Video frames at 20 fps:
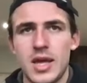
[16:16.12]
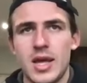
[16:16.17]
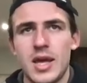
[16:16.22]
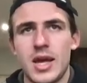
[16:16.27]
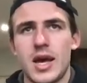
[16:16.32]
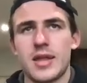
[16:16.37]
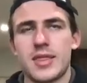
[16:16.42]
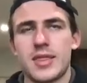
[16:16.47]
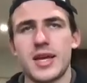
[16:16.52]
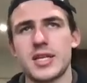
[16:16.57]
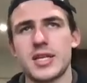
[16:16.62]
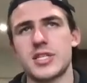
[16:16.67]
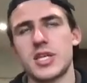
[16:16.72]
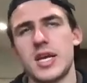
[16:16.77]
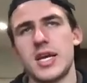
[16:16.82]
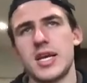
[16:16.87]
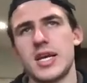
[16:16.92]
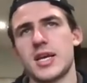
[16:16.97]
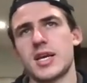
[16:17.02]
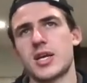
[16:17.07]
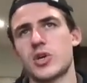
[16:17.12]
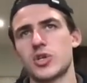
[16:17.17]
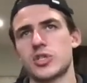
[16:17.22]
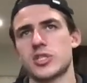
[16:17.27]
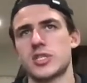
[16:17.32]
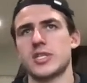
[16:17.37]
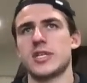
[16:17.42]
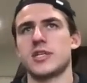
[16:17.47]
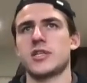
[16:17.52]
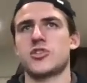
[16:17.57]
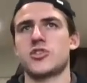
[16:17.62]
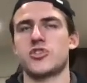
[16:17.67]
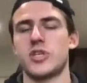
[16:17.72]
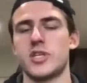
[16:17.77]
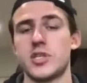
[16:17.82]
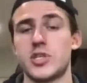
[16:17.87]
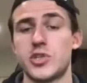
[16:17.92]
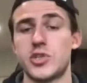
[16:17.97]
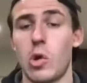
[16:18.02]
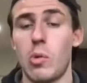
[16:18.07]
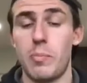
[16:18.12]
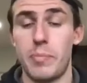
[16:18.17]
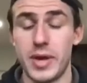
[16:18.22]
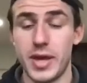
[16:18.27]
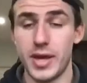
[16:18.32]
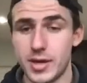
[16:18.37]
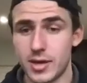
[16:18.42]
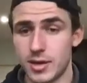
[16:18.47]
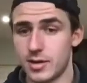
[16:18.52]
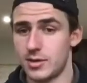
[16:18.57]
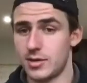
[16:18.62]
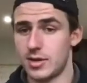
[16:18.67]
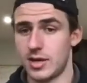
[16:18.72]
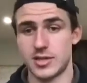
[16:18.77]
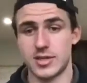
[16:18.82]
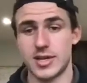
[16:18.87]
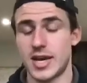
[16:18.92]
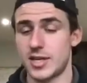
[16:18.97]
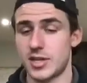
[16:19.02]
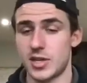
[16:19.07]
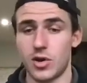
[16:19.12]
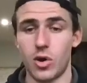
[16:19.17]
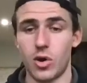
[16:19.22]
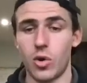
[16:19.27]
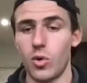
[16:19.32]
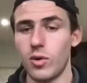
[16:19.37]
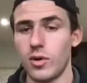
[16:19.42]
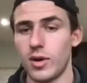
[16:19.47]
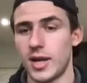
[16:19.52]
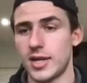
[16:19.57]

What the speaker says: I think it's because the industry is so big as a whole.